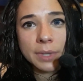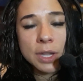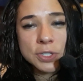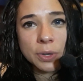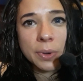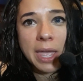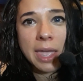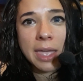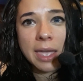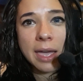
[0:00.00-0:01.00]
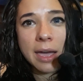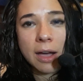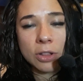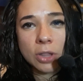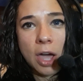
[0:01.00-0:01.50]
So
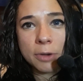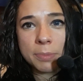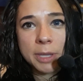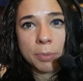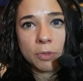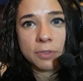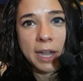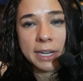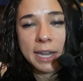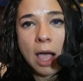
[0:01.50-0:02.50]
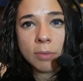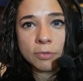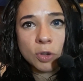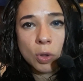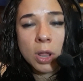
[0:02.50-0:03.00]
a lot of people find it
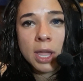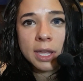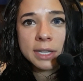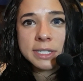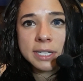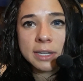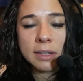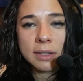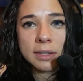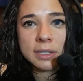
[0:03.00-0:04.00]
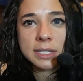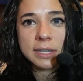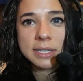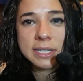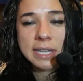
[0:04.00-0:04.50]
helpful to
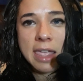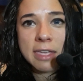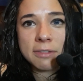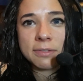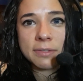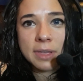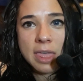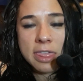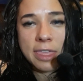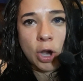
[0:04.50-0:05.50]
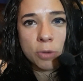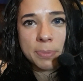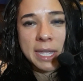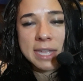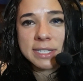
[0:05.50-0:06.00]
save
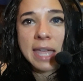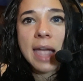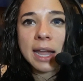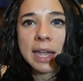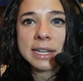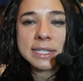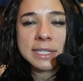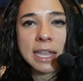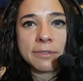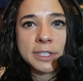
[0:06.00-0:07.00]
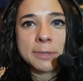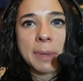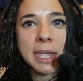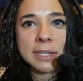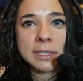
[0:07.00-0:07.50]
therapy as that kind of safe
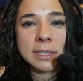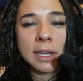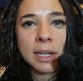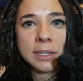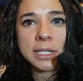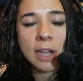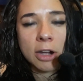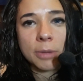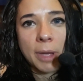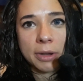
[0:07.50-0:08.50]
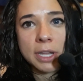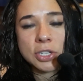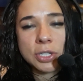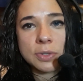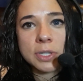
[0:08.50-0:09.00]
space to talk about
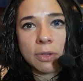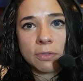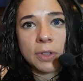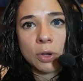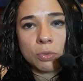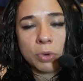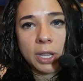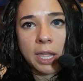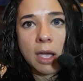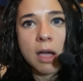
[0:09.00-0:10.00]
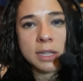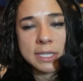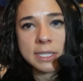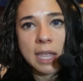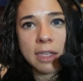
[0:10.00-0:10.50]
issues that feel really
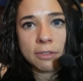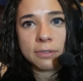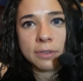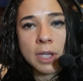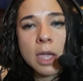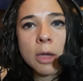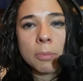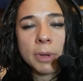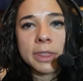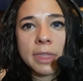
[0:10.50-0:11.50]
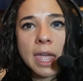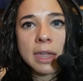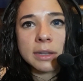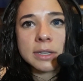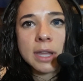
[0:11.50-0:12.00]
unsafe, but
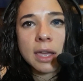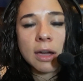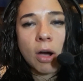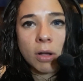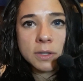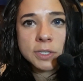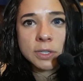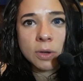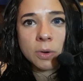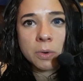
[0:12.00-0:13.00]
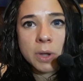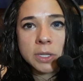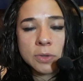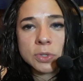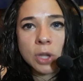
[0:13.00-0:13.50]
then also
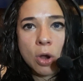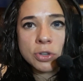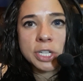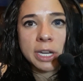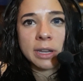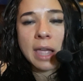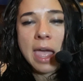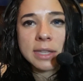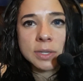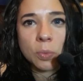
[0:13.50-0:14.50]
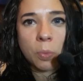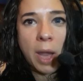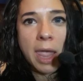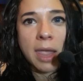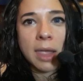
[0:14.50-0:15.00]
use coaching as a
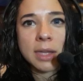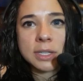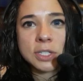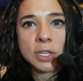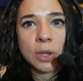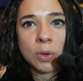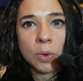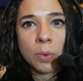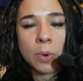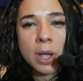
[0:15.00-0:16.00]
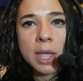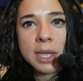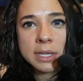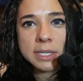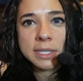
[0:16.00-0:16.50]
way to
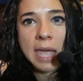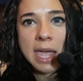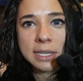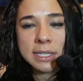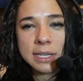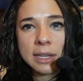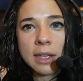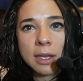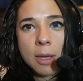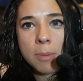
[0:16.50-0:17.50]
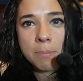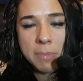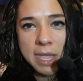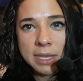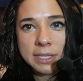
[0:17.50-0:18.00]
set,
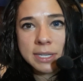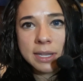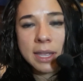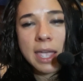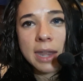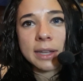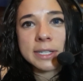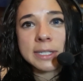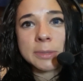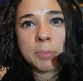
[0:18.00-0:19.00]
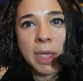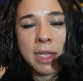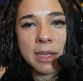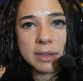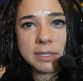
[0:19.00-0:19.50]
meet, and
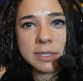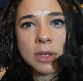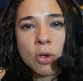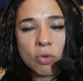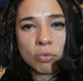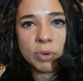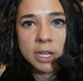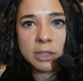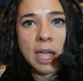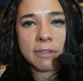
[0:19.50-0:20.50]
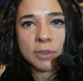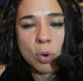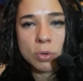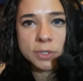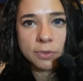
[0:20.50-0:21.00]
expand real life
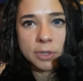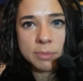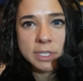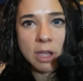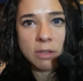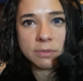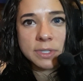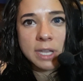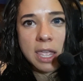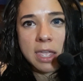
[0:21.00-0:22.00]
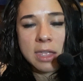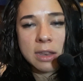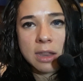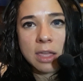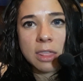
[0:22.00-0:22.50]
goals for themselves
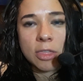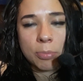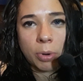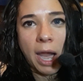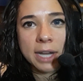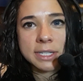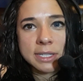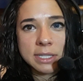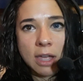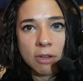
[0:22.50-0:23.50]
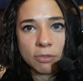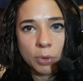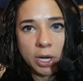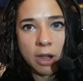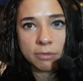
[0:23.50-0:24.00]
in the practice of
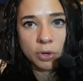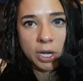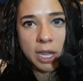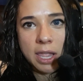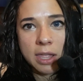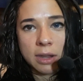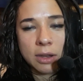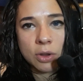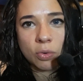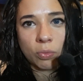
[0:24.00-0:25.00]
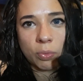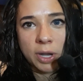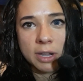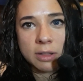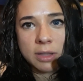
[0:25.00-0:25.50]
recovery in
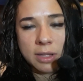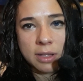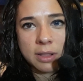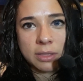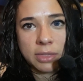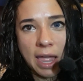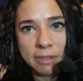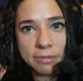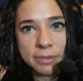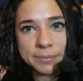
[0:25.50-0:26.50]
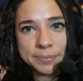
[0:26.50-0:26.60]
real life.